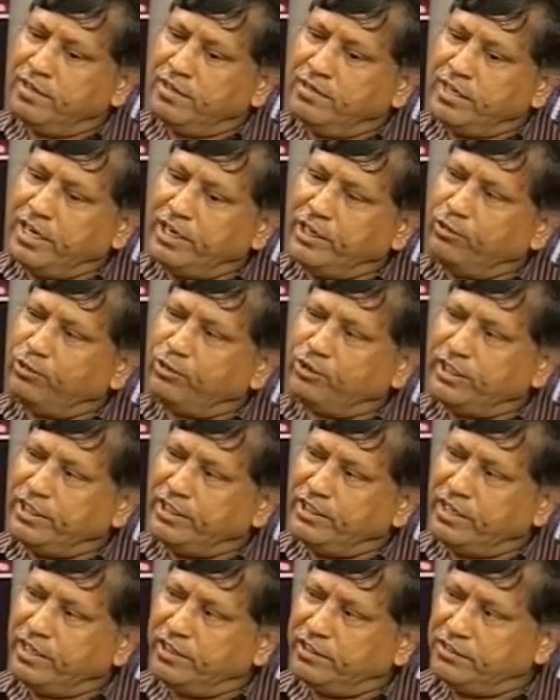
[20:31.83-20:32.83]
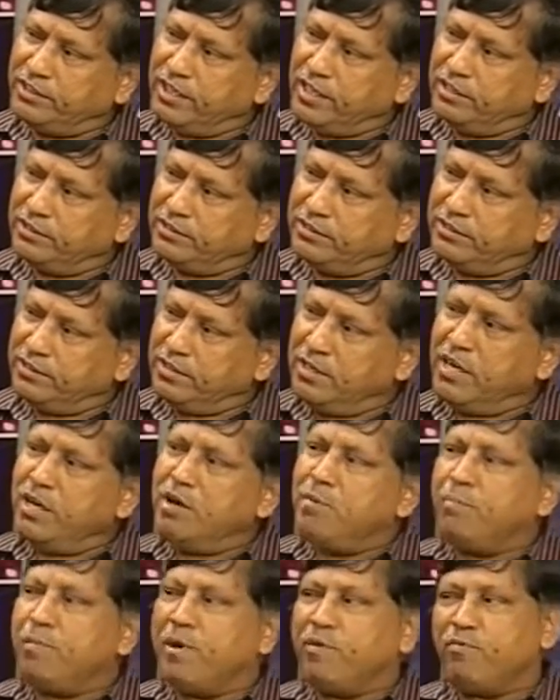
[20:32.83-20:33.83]
Then you see the results,
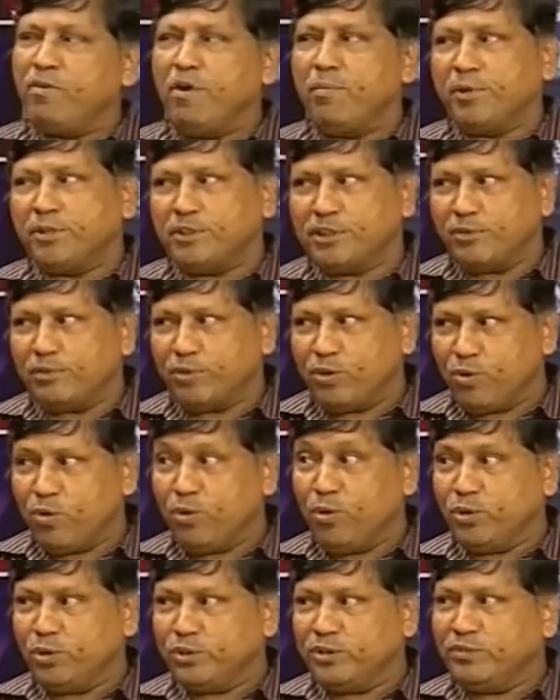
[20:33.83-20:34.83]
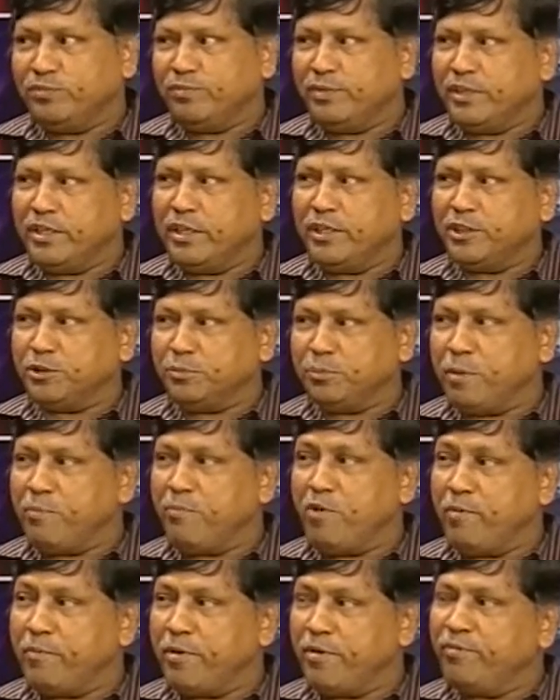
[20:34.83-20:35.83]
performance of the course, whether it is
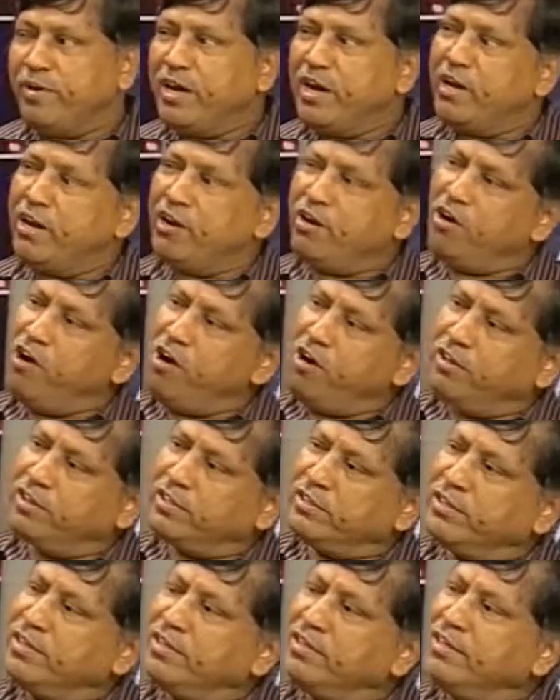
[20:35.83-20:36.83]
performing well or not.